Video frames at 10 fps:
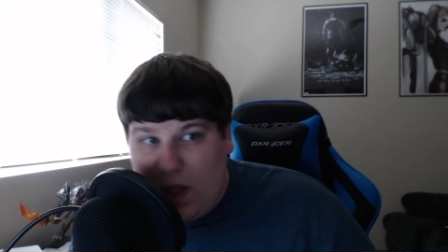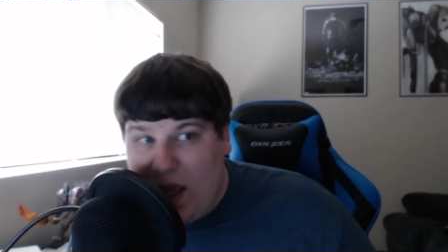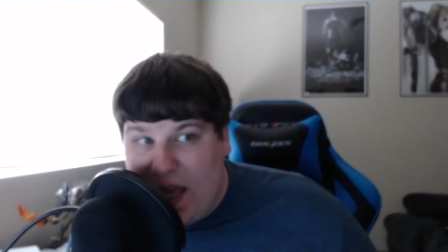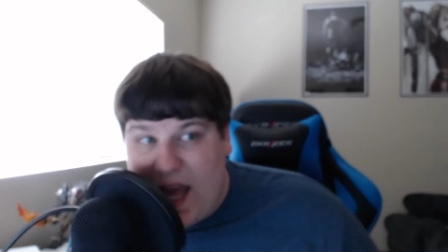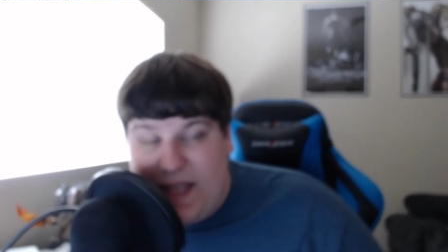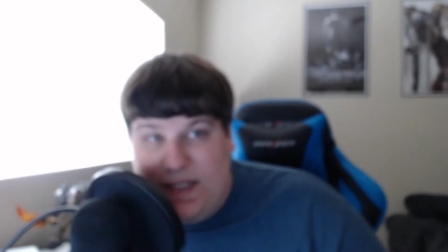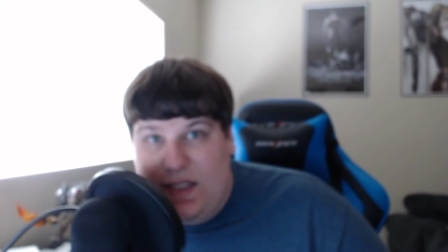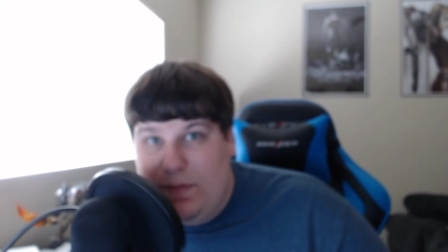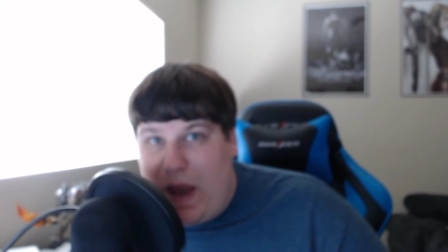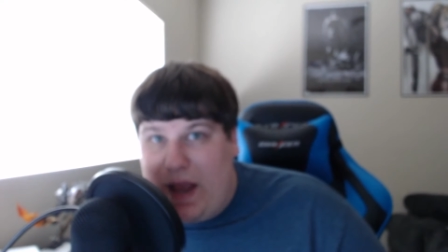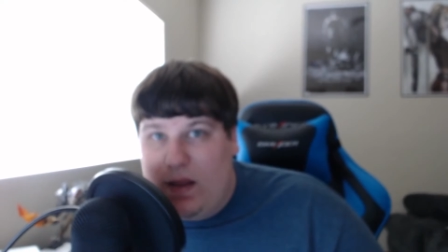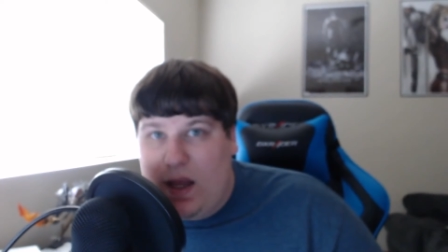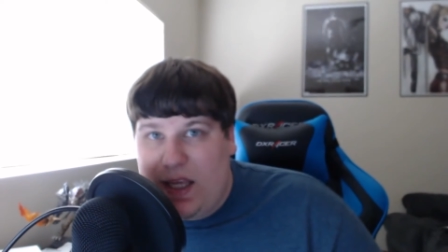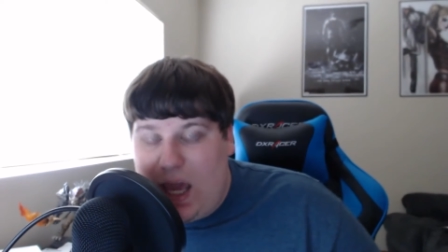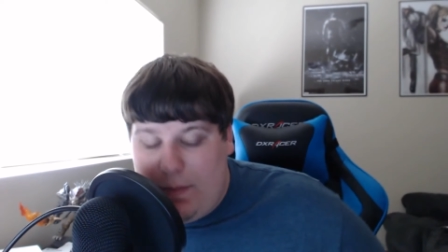Hey guys, this is
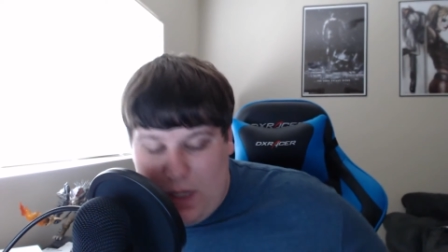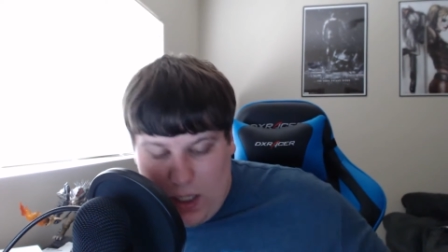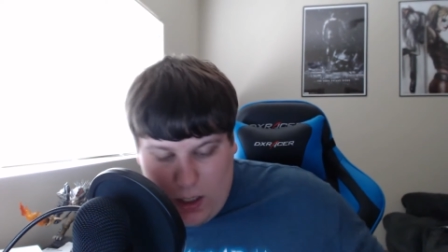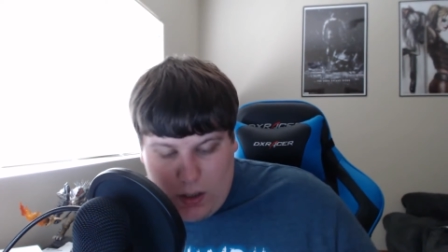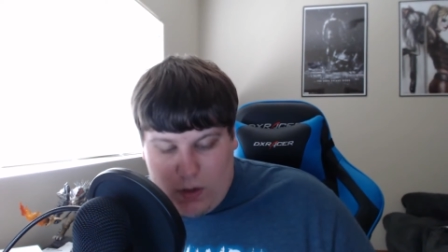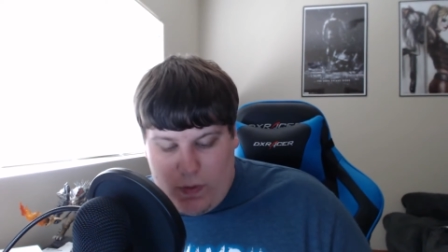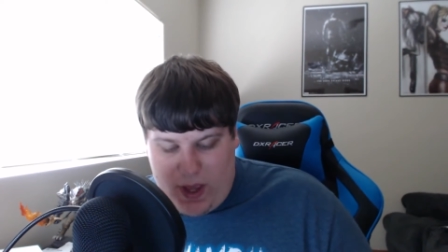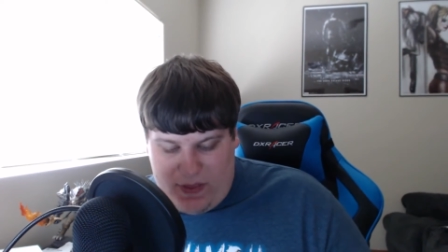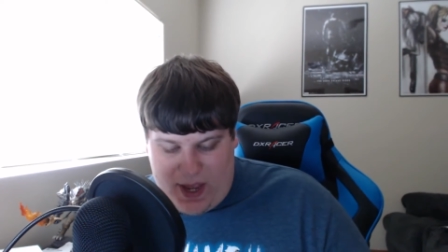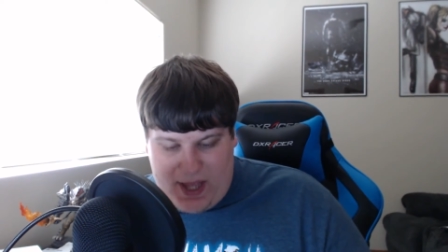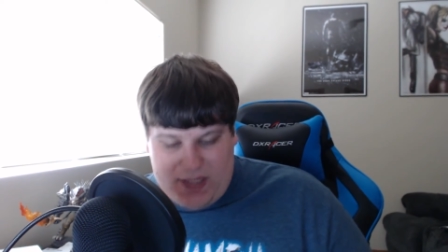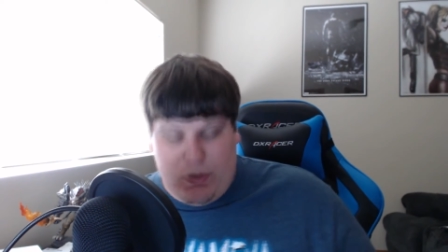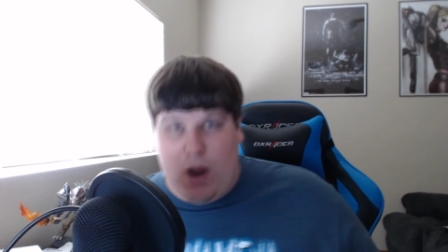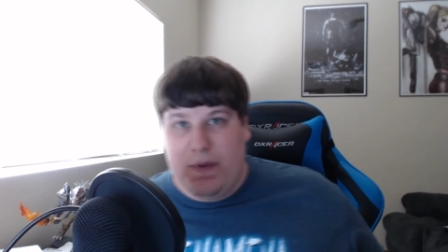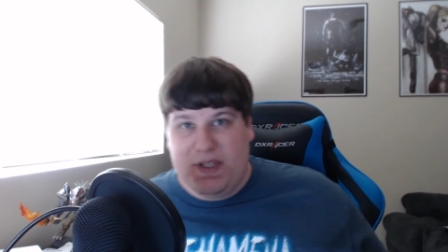Backlog Gaming here with, as
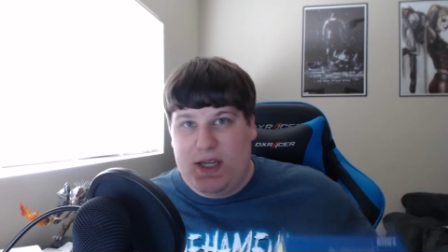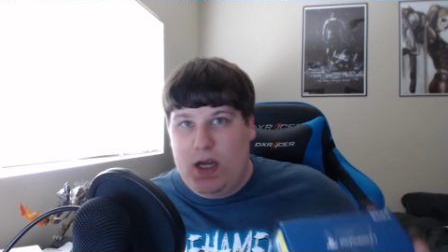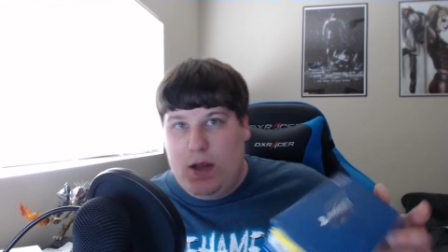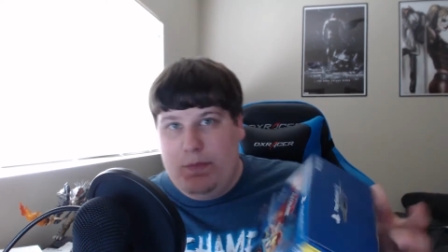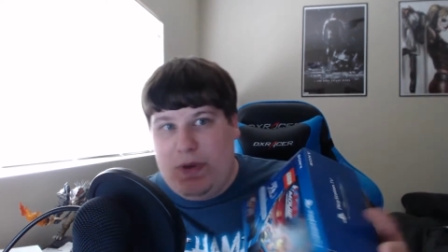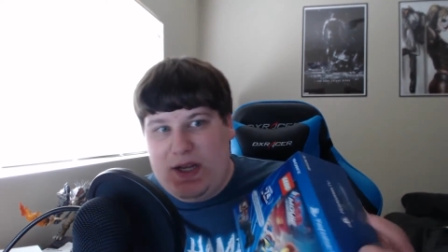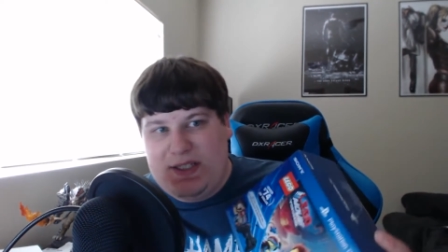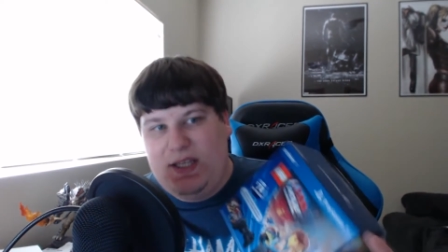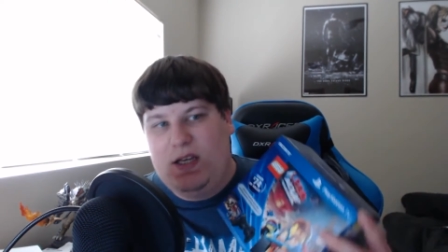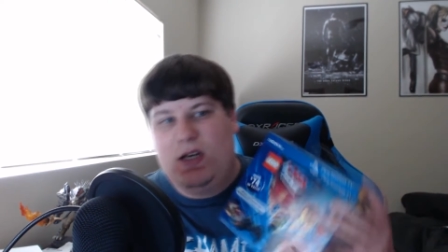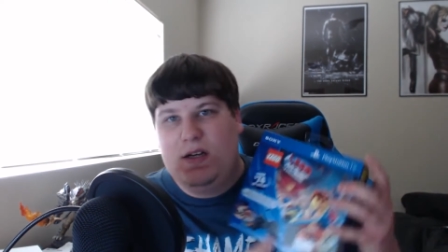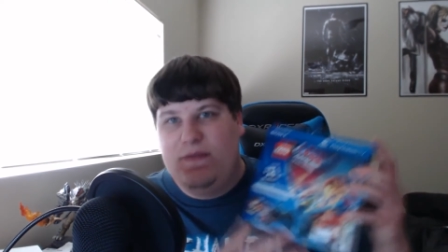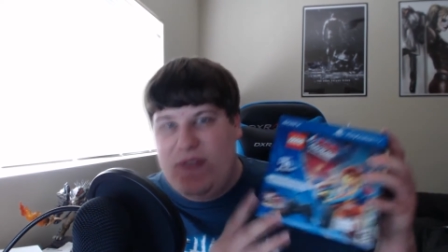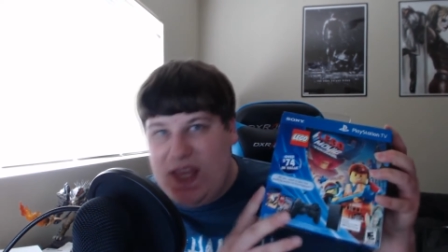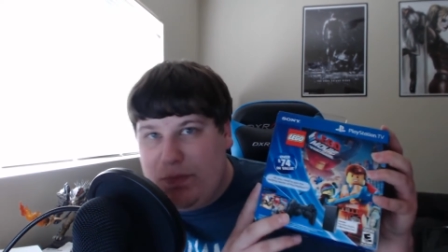promised, an unboxing
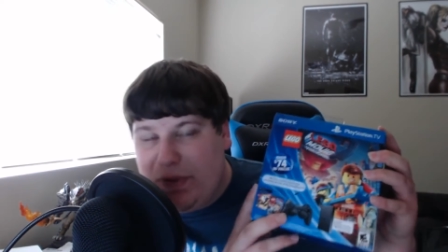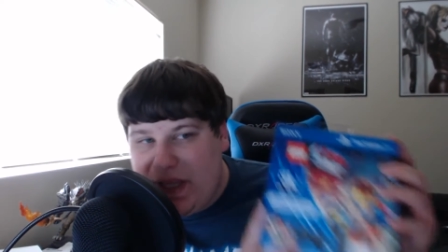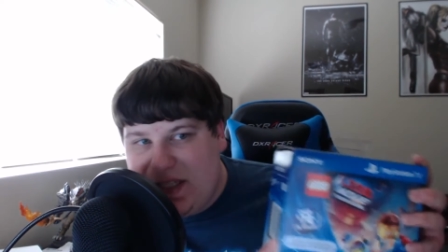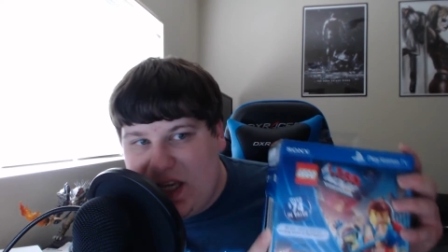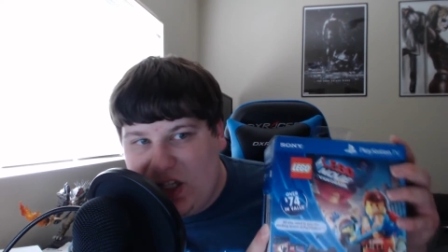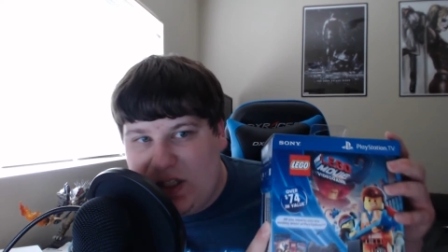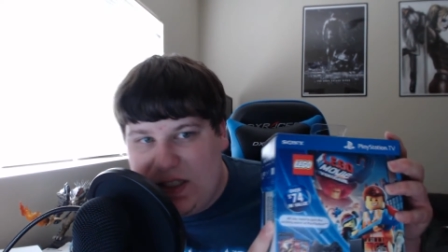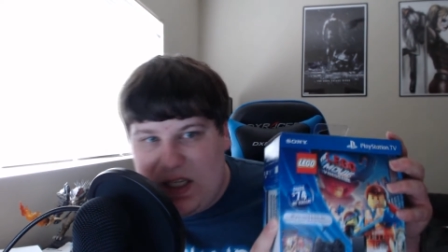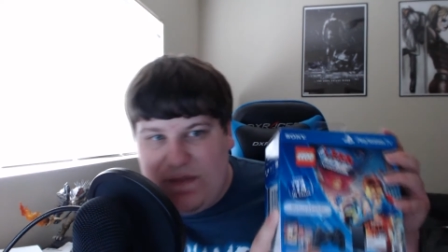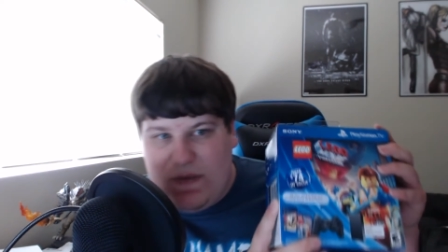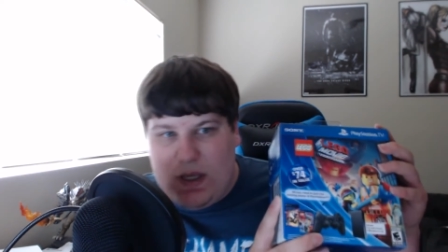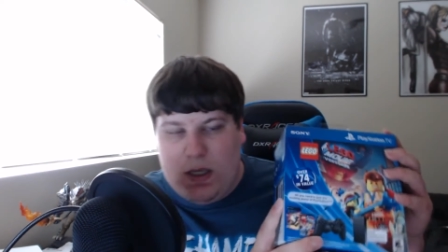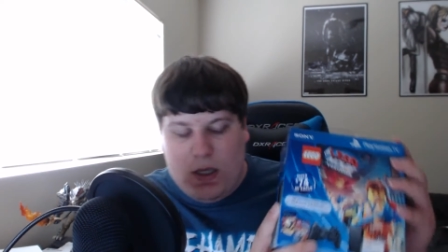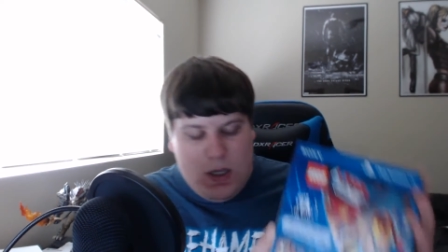of the PlayStation TV.